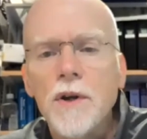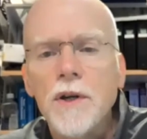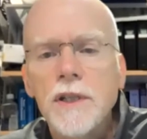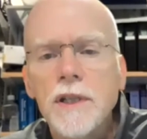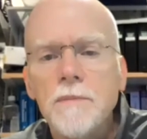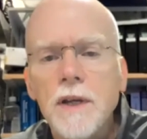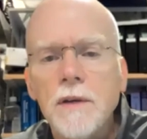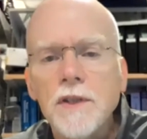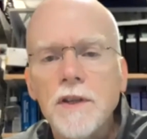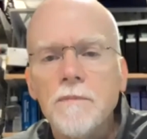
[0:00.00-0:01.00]

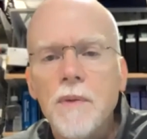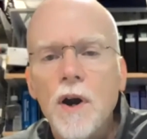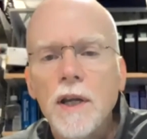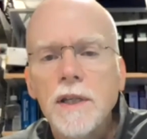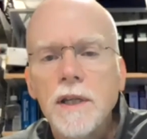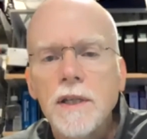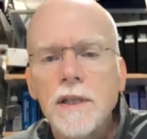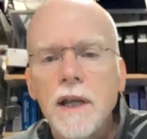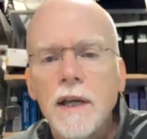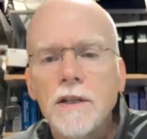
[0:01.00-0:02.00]
symptoms of
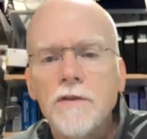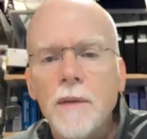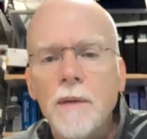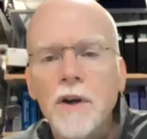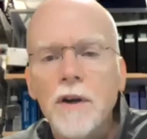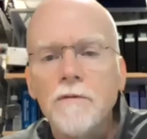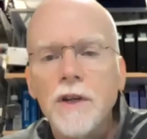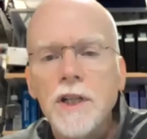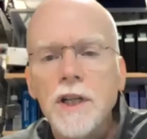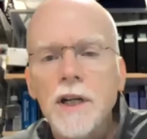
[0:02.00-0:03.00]
Parkinson's, like tremor and
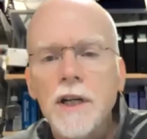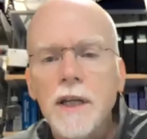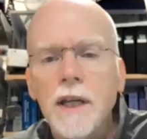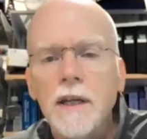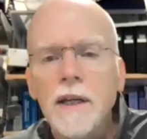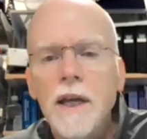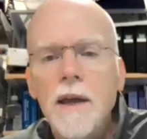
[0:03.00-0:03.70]
rigidity and